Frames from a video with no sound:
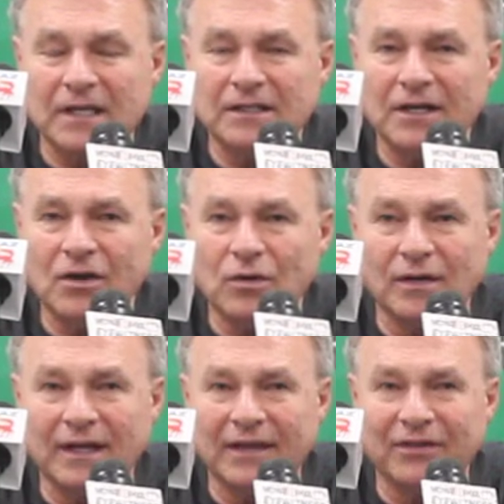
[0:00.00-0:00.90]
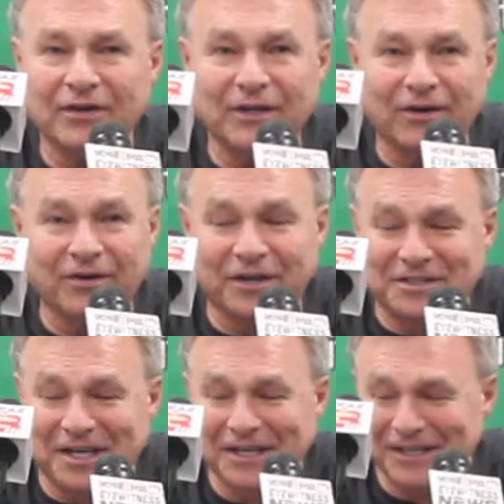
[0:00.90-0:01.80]
I thought he hurt
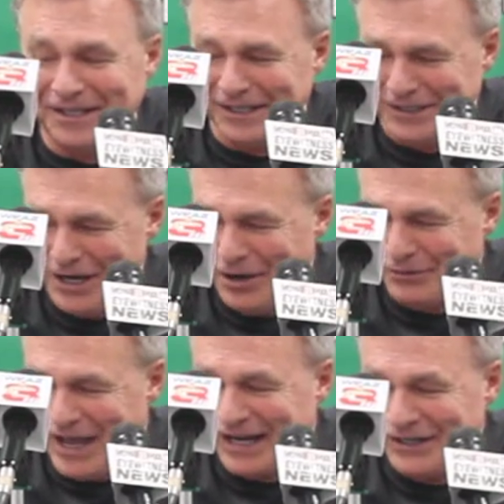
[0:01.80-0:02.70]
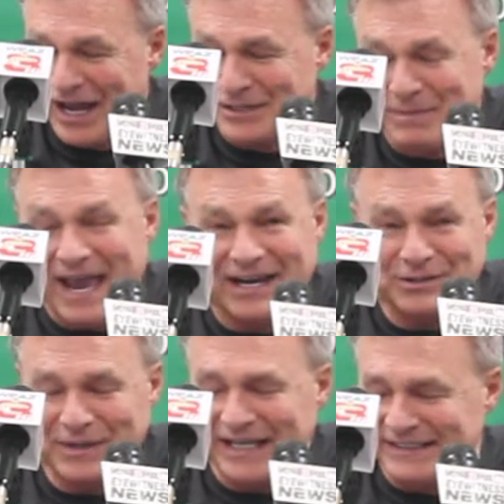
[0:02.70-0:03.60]
us. not as bad
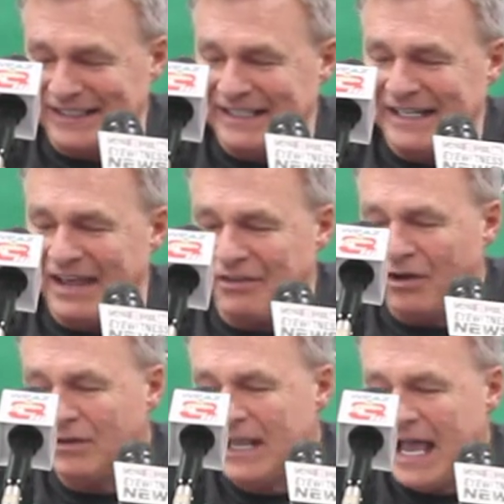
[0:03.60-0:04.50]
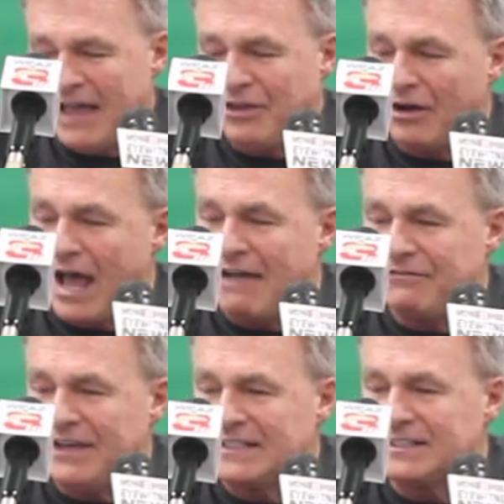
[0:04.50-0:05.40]
because we got the lead. I thought
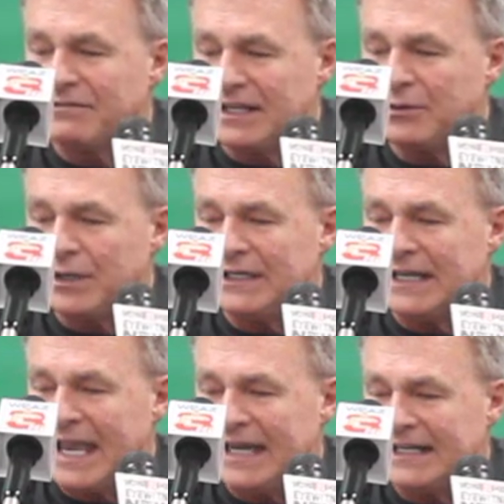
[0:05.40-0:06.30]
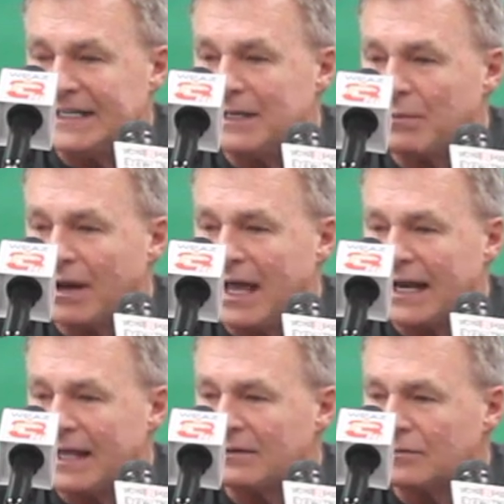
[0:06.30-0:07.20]
offensively we negated him a
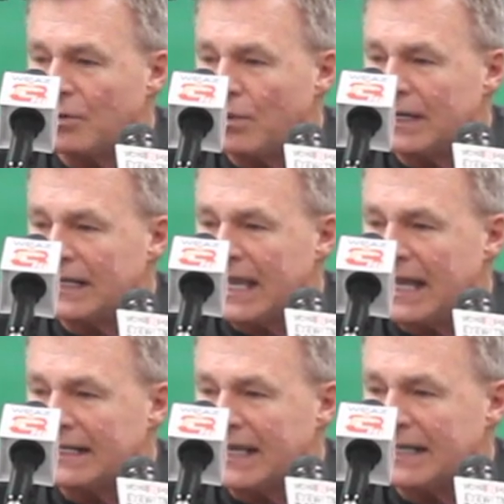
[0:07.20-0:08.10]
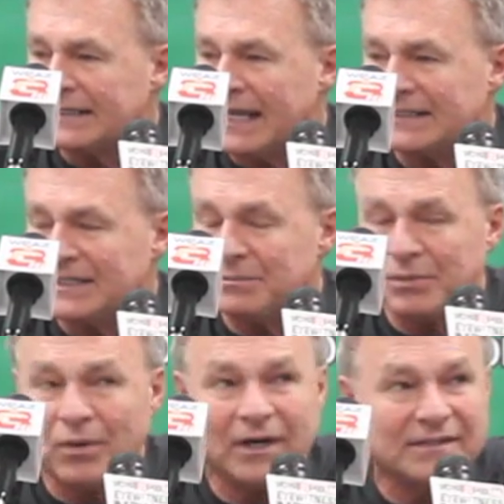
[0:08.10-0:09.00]
lot. I don't know what he got. He got 19
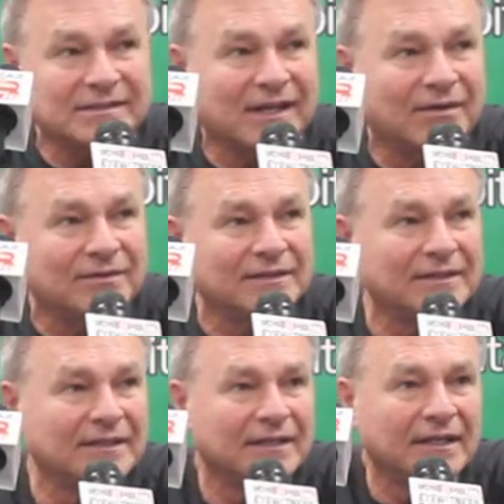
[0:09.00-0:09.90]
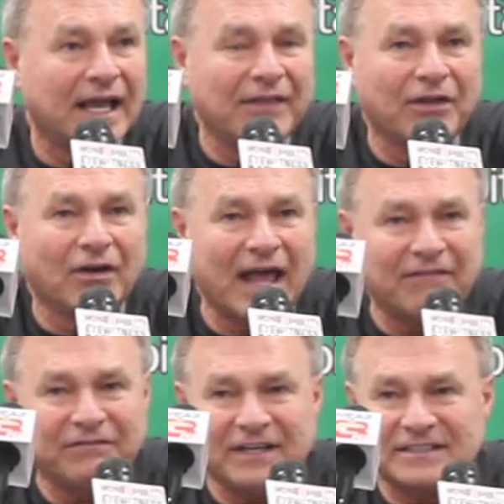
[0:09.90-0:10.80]
points. So I thought
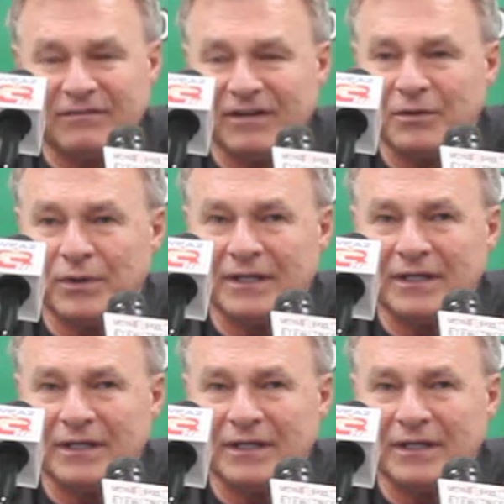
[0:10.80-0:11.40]
offensively